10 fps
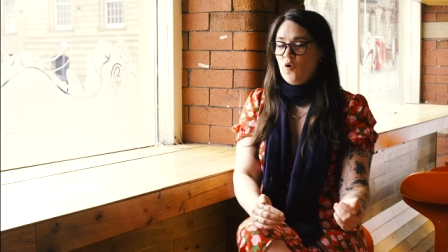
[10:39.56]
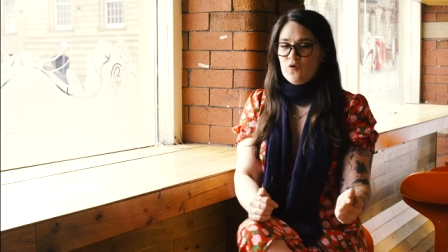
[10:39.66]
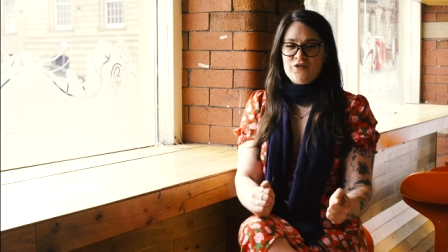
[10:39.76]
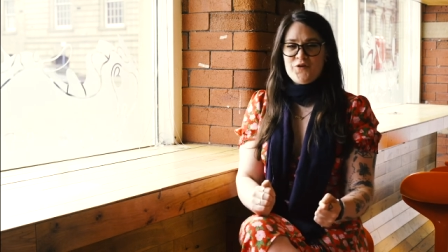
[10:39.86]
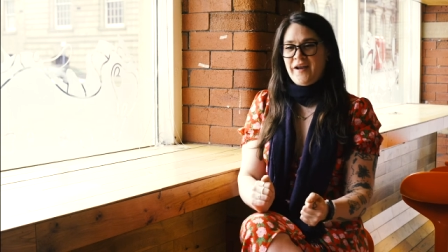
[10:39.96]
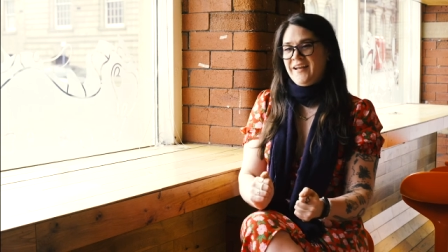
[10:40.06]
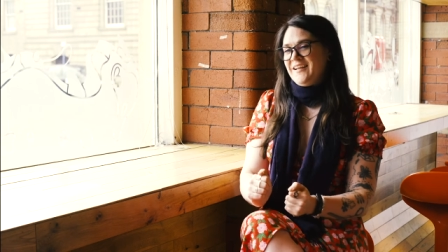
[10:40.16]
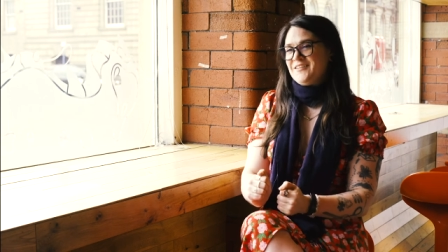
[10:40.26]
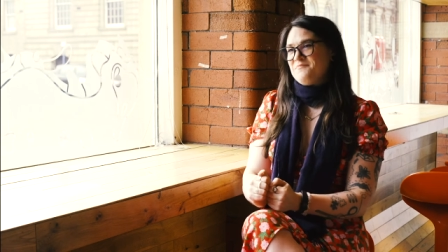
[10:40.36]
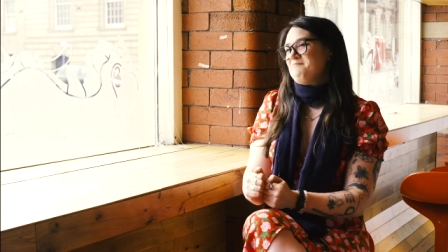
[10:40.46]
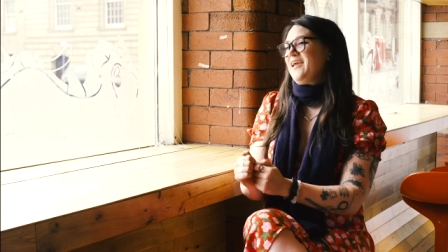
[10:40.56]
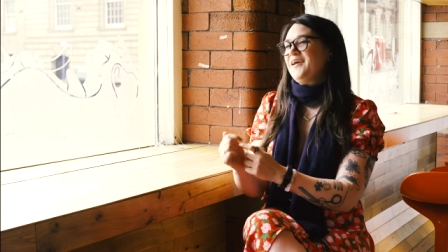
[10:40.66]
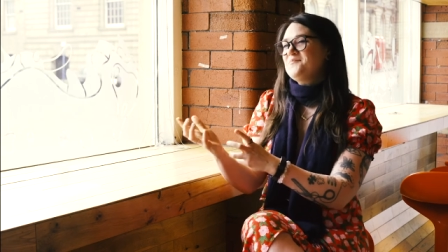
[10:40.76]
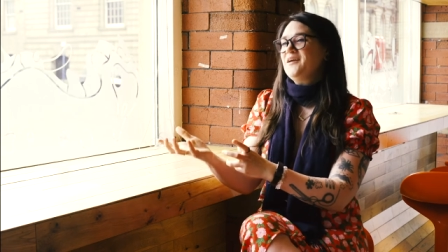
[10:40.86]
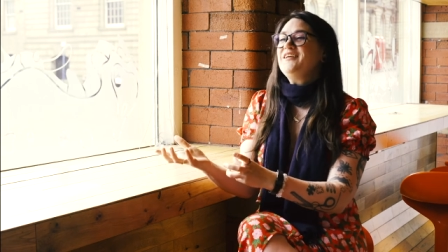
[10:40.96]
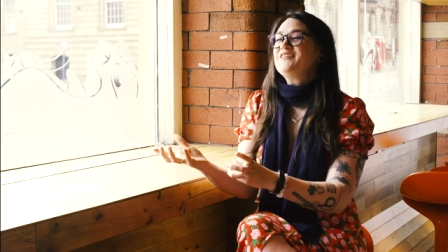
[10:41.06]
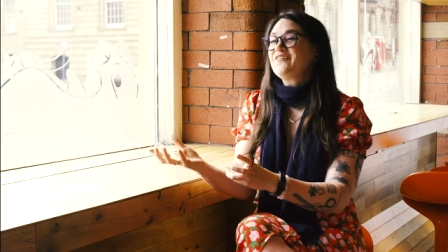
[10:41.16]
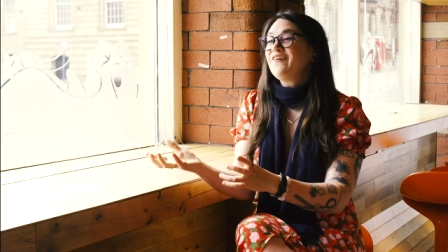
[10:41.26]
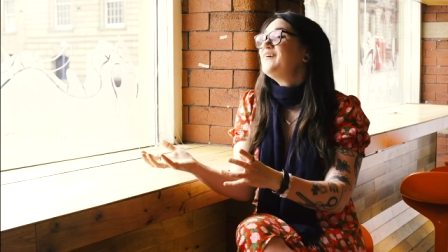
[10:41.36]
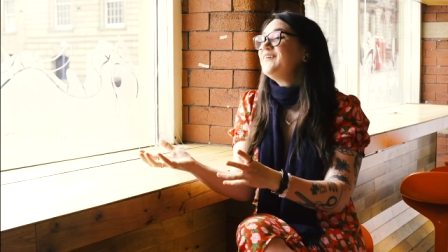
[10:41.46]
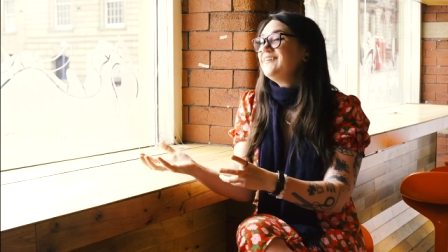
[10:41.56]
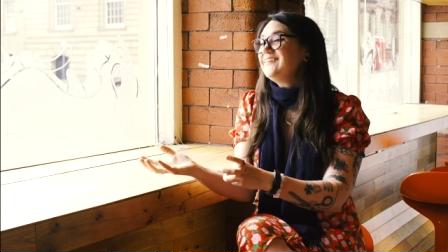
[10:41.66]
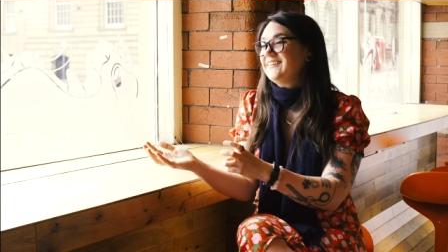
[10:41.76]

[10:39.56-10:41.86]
Or do I need to make a mini scroll